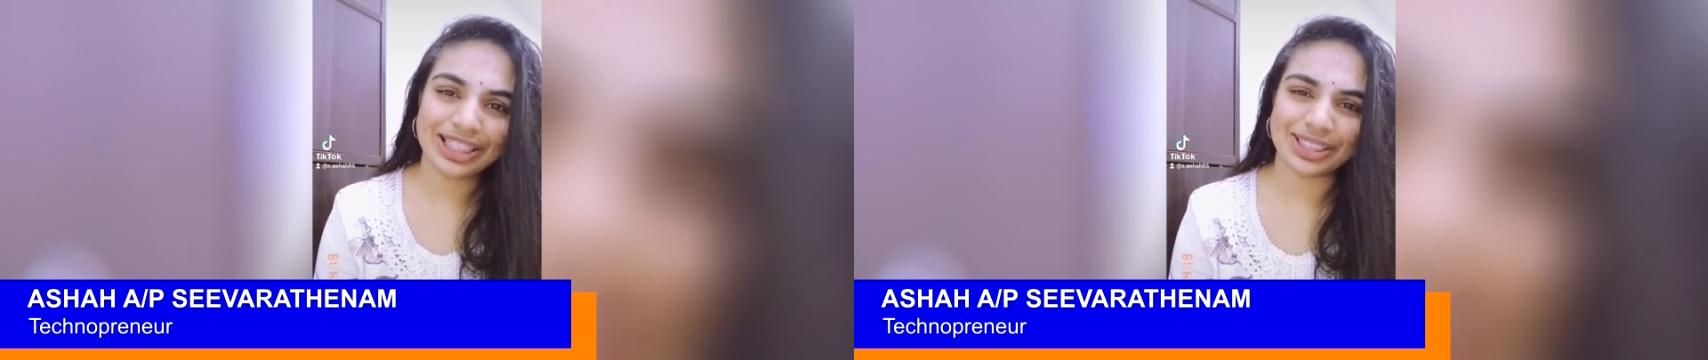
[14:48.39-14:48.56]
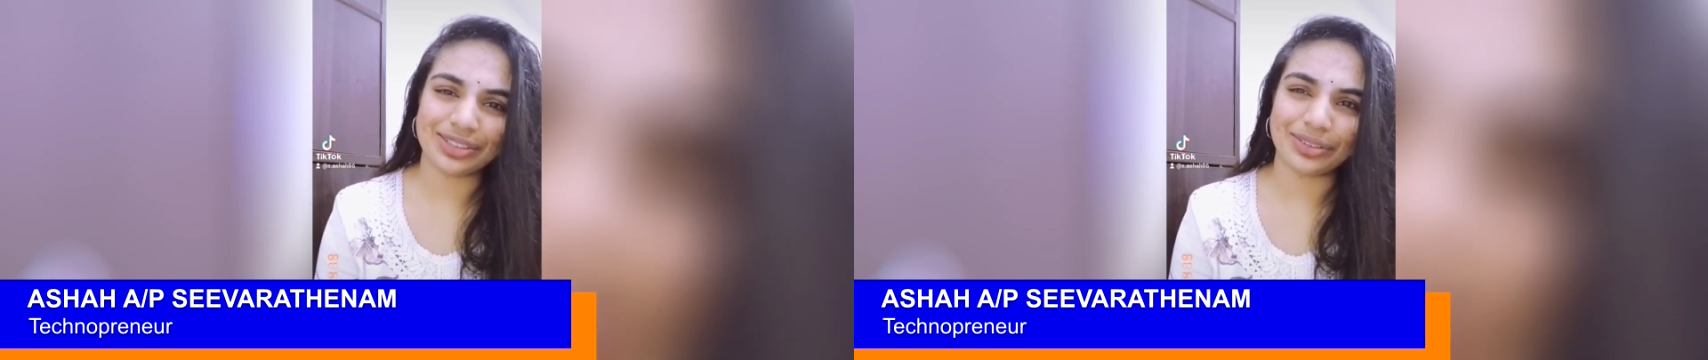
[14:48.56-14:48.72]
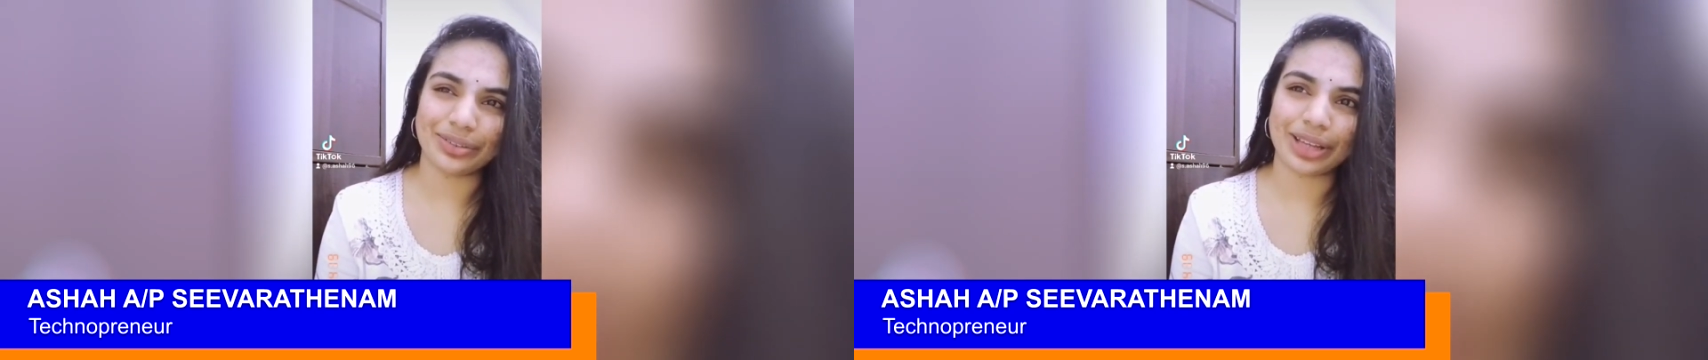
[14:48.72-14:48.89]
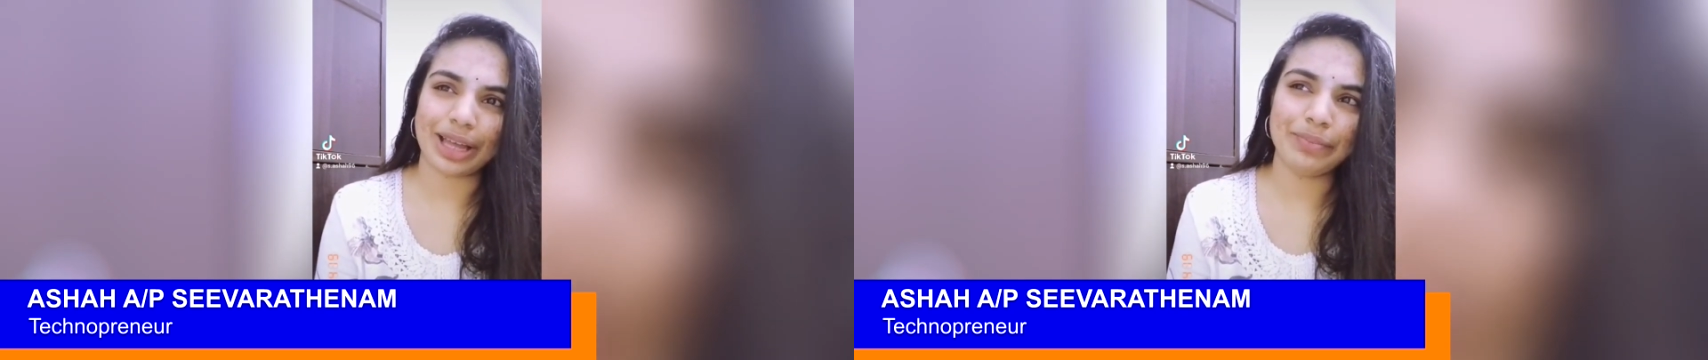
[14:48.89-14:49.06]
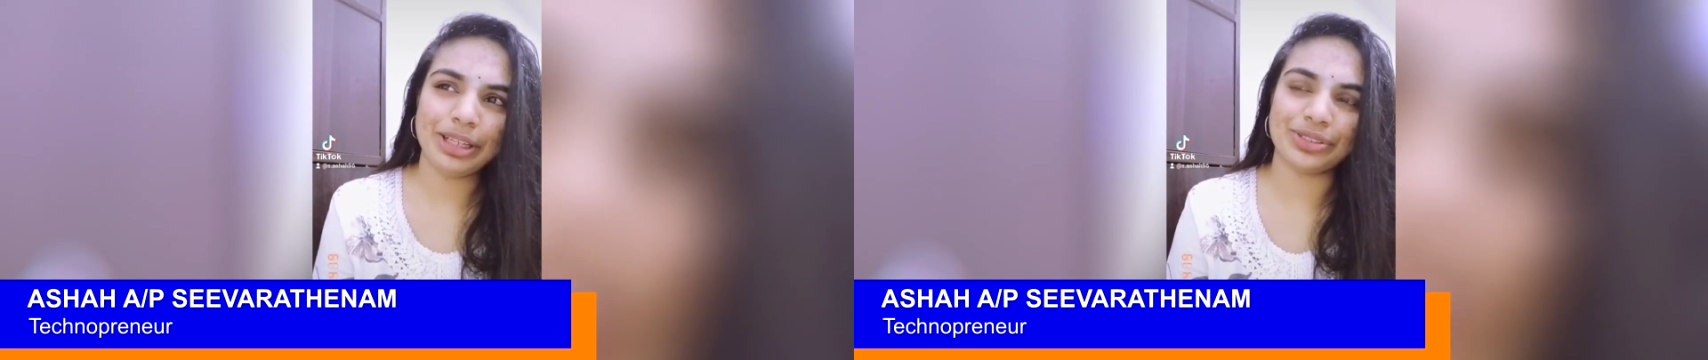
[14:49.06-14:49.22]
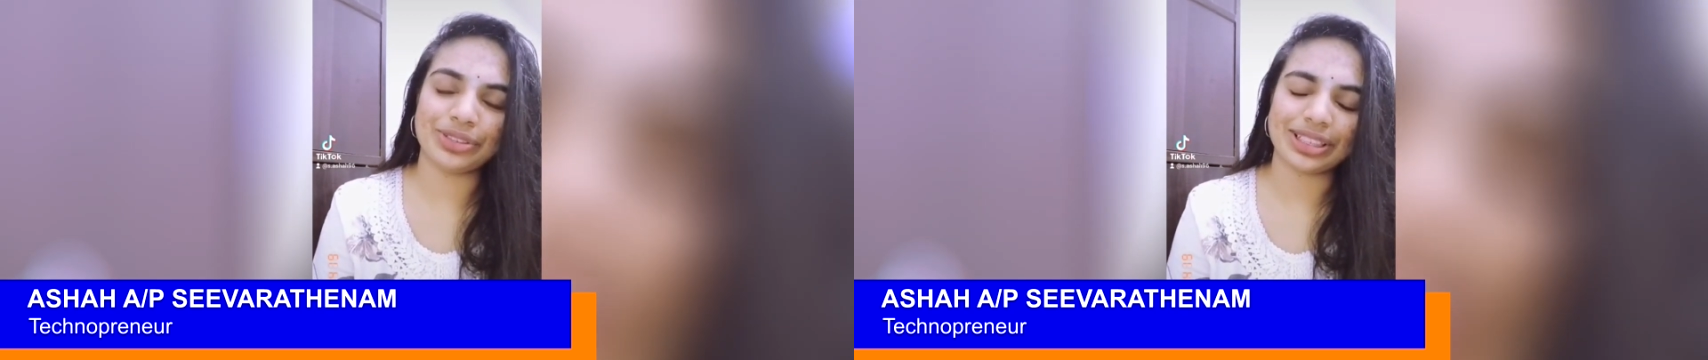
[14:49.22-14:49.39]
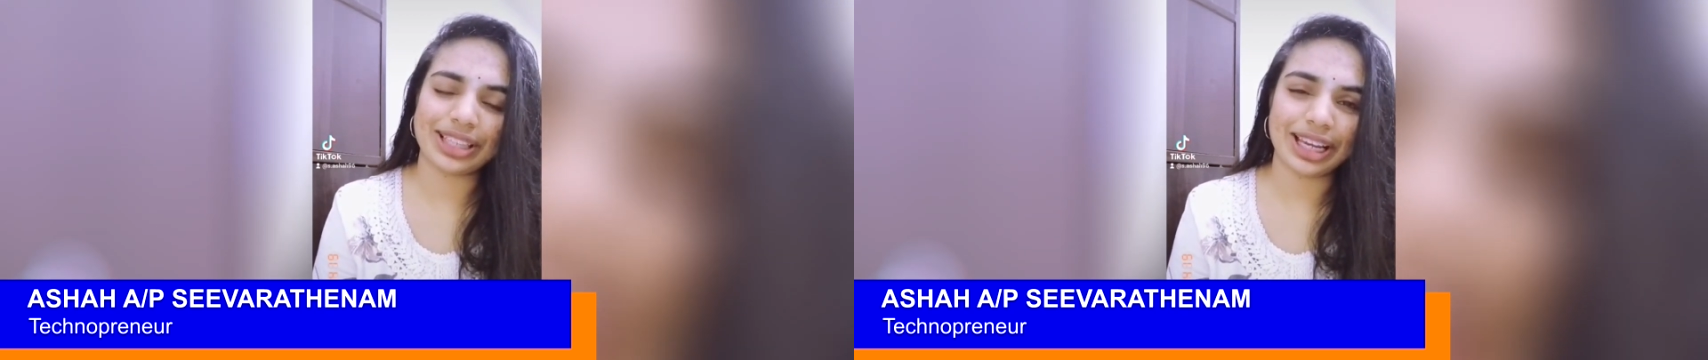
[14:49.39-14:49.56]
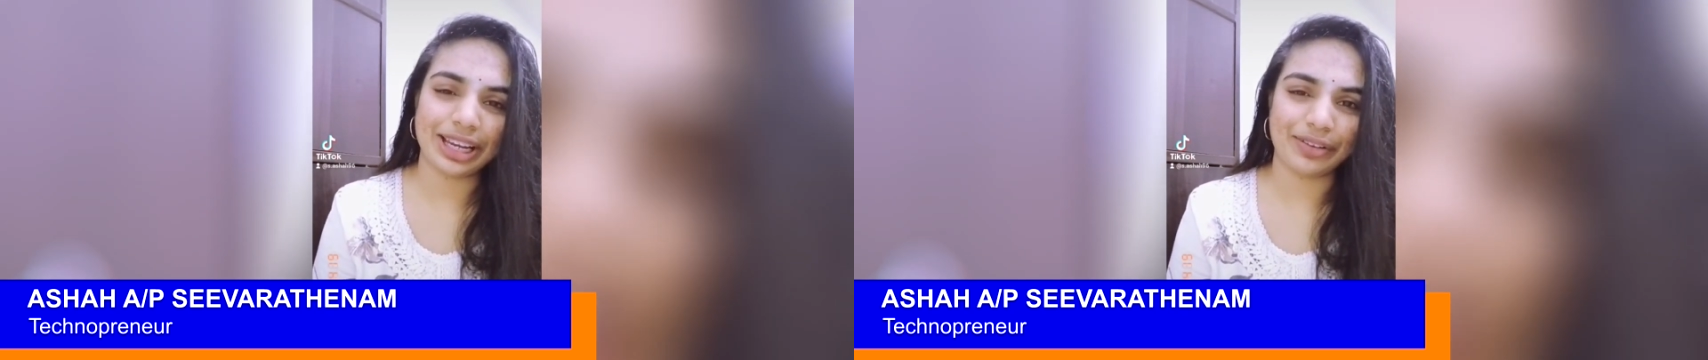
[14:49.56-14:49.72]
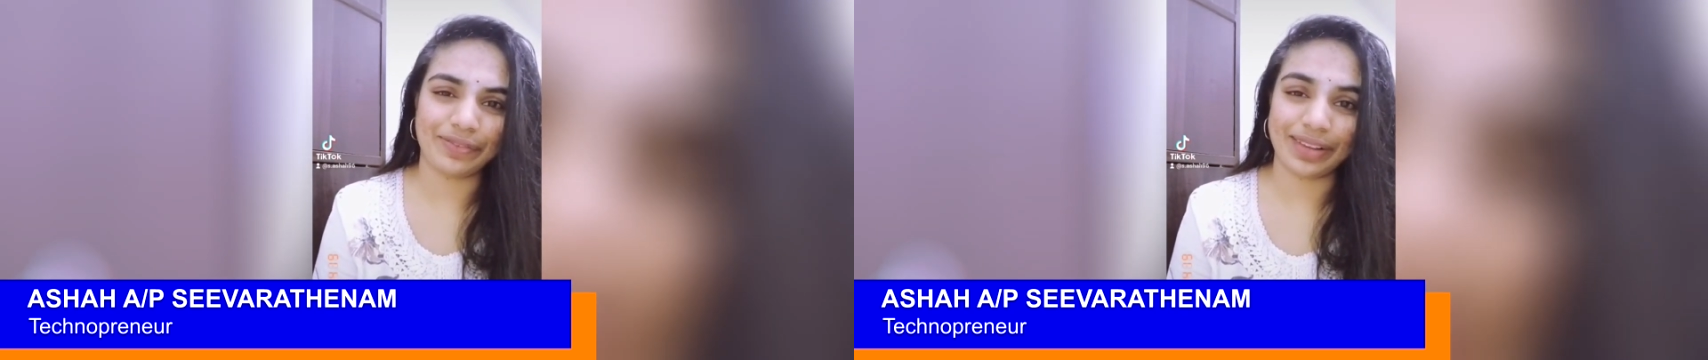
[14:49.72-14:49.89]
So coming to the
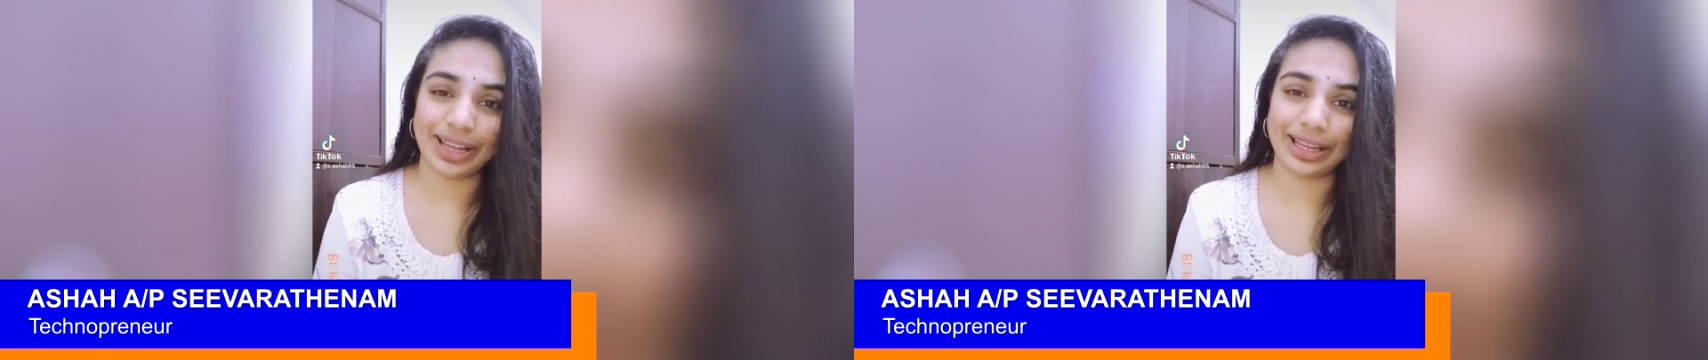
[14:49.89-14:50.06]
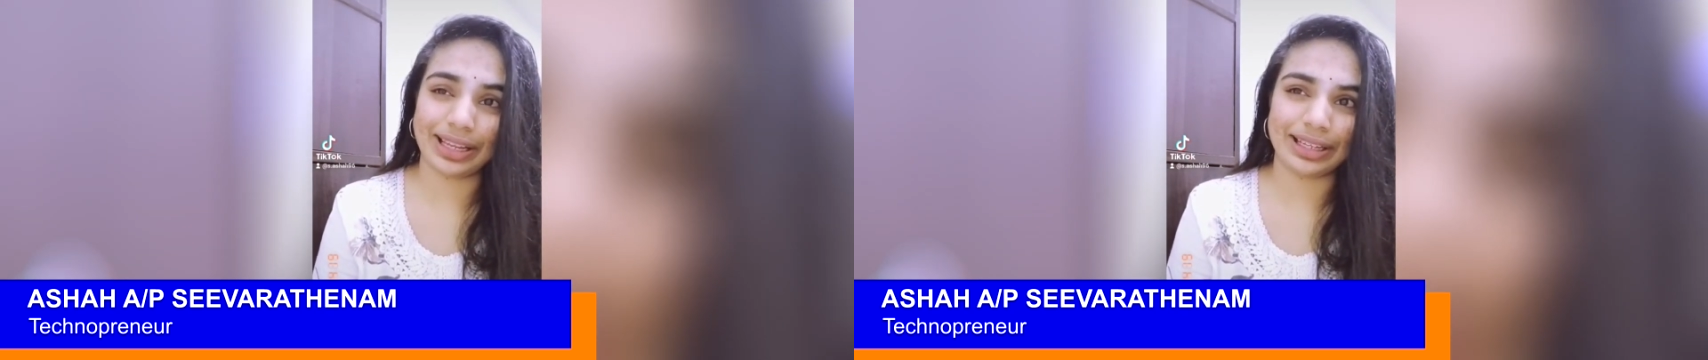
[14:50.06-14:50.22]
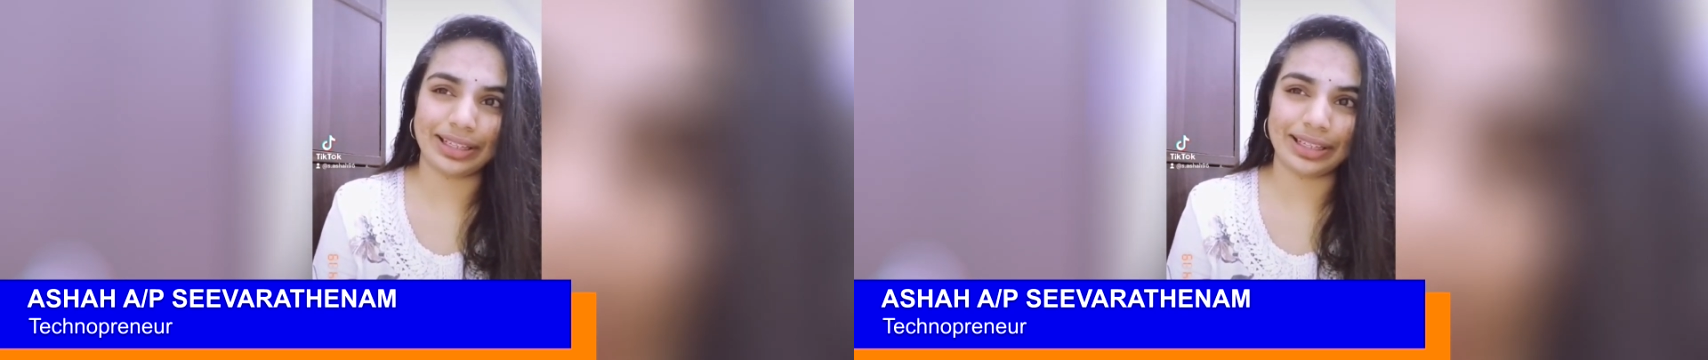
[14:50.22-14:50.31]
side effect,